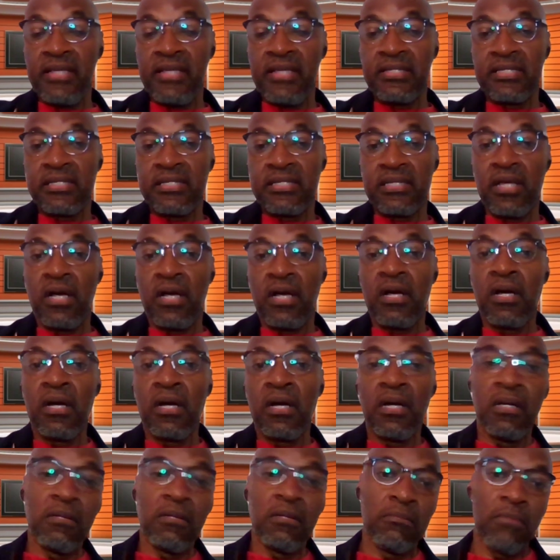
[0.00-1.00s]
raises
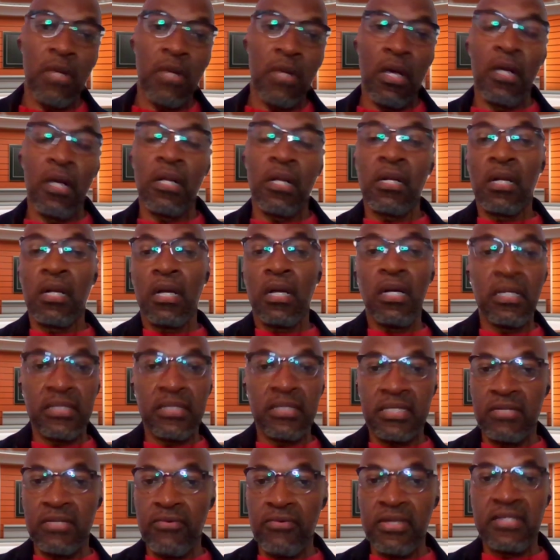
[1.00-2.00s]
her,
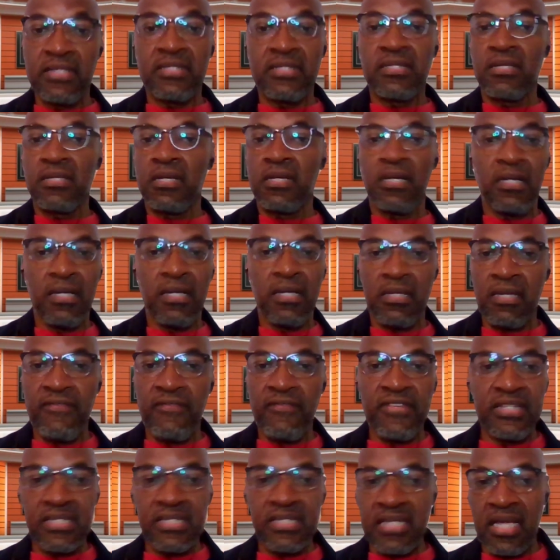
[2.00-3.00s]
class. It raises a
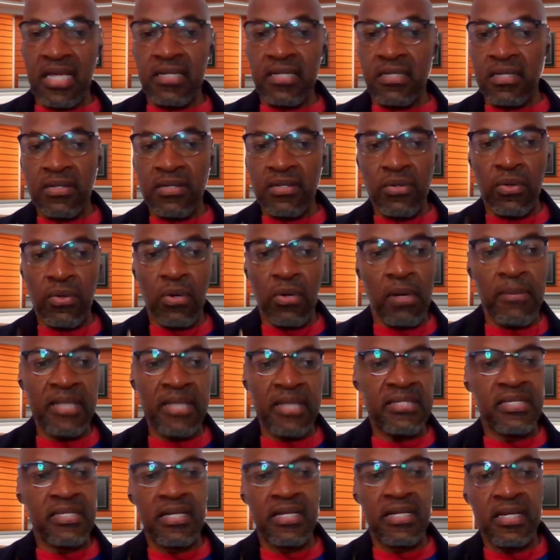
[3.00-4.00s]
living standard
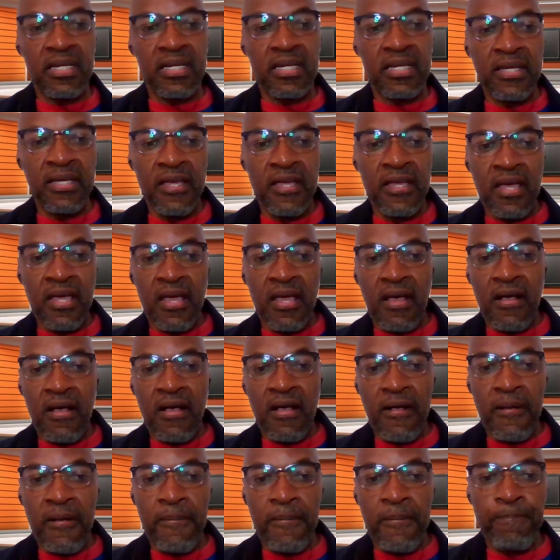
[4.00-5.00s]
automatically.
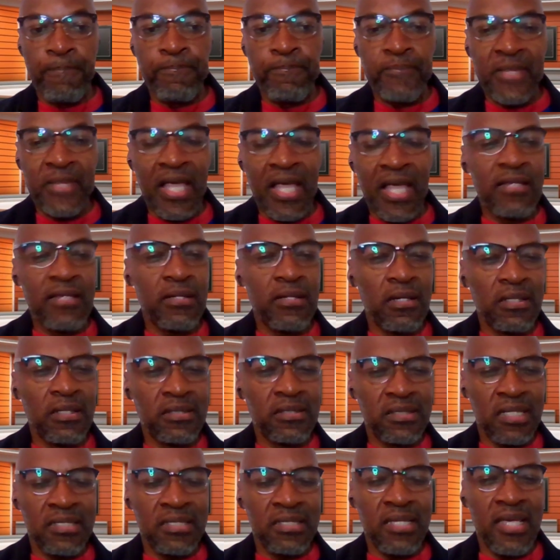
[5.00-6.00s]
And
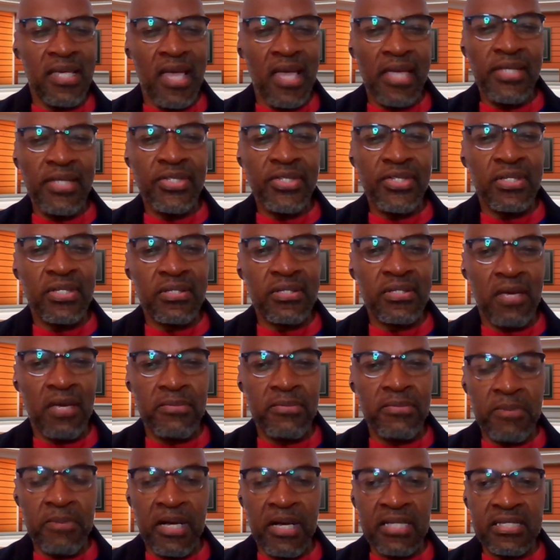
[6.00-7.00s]
as I say, ancient
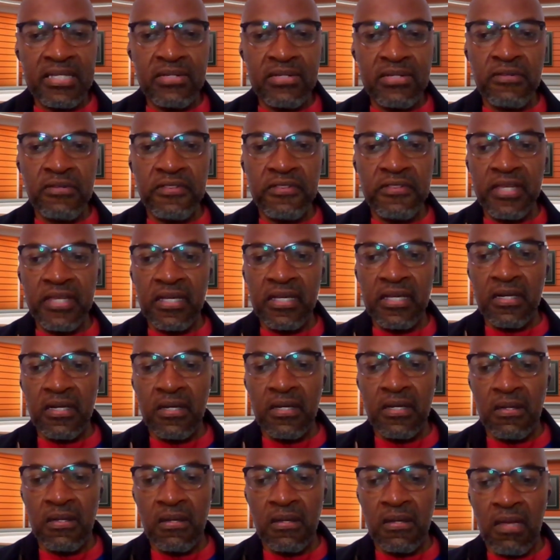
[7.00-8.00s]
times, but I still
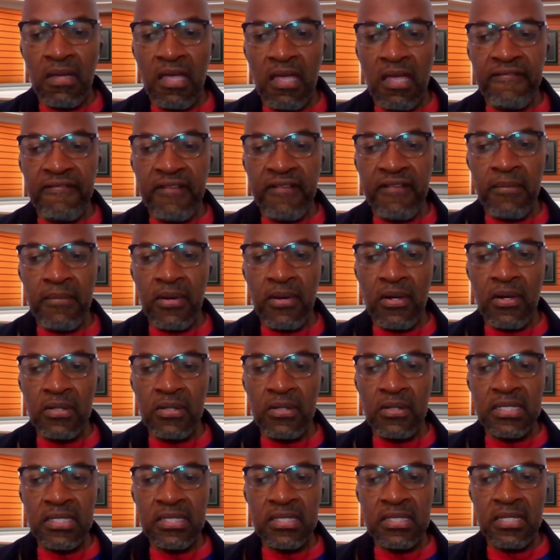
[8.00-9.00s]
think, if I'm
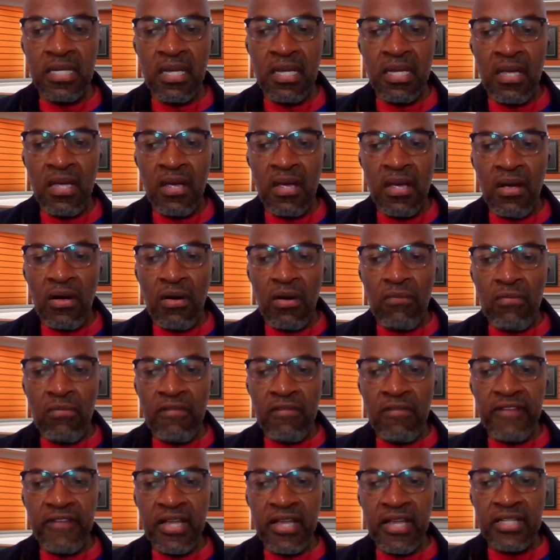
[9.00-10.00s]
honest, on
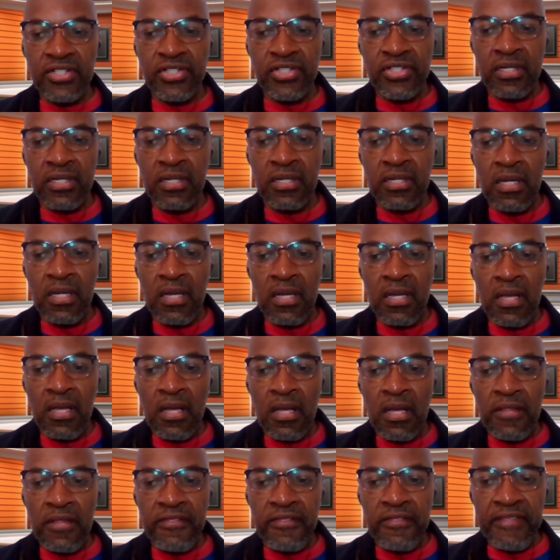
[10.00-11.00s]
reflection,
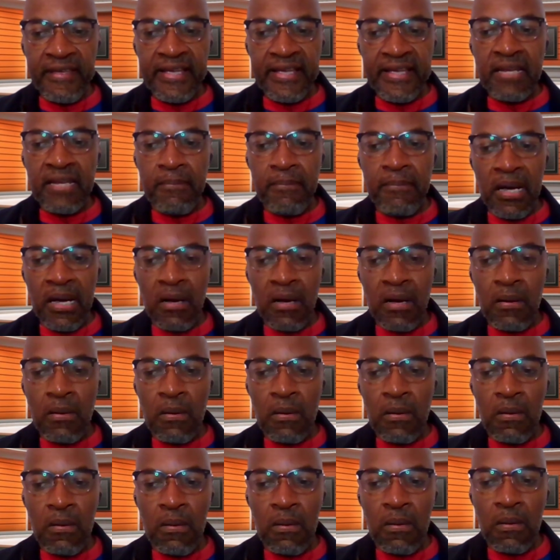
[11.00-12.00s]
thinking
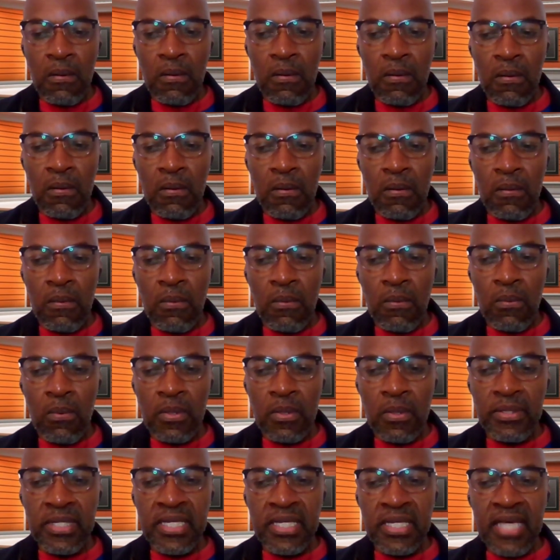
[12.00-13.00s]
about
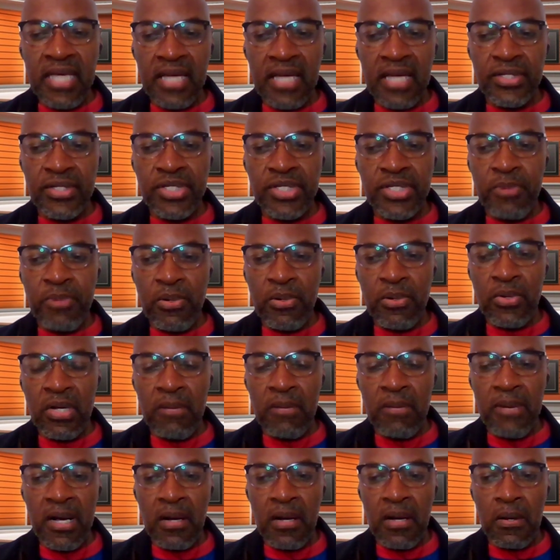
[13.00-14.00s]
what Nick Cannon
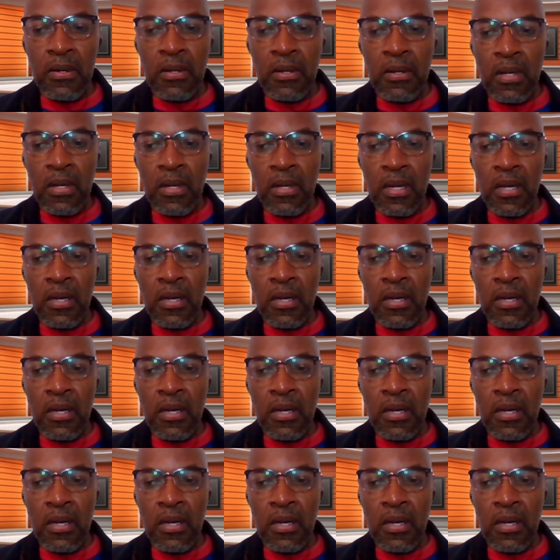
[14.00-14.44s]
spoke about,